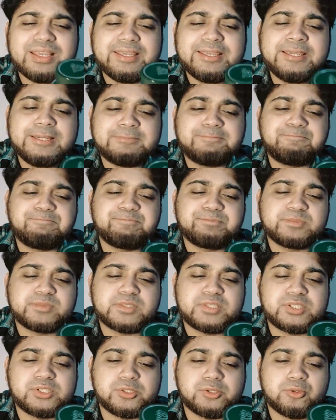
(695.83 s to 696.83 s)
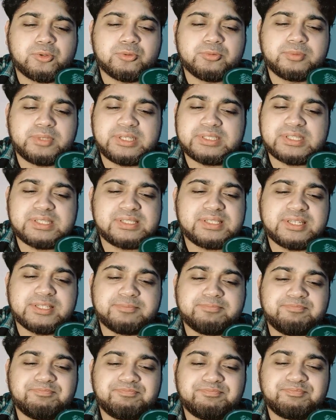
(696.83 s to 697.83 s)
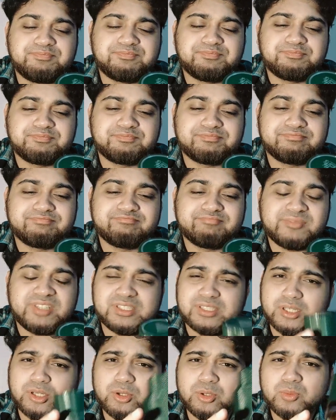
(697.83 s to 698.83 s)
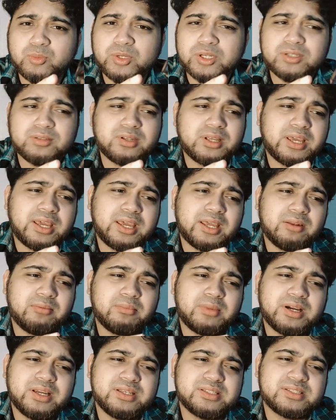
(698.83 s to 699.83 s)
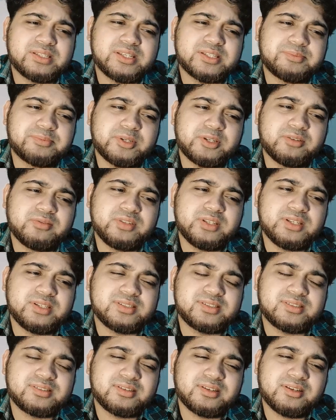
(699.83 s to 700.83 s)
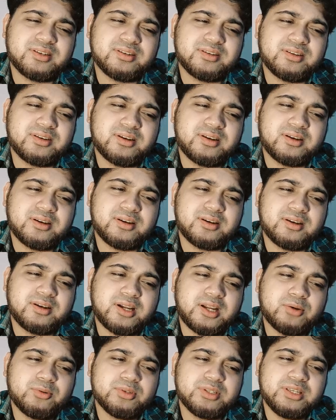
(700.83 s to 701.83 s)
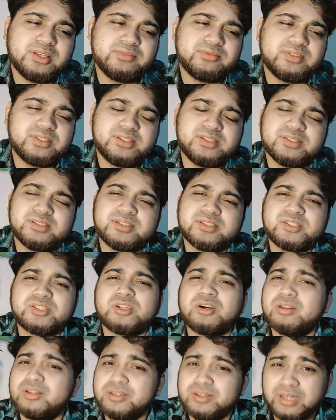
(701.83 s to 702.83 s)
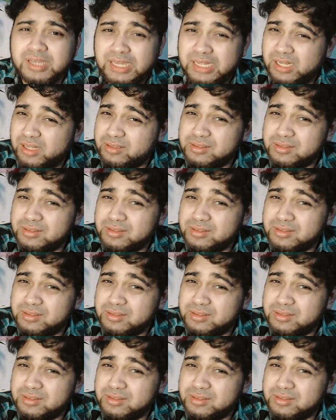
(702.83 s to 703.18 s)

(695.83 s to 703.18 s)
yeah, so as I said, it's a good one, and my assessment of this, I would give this a solid 9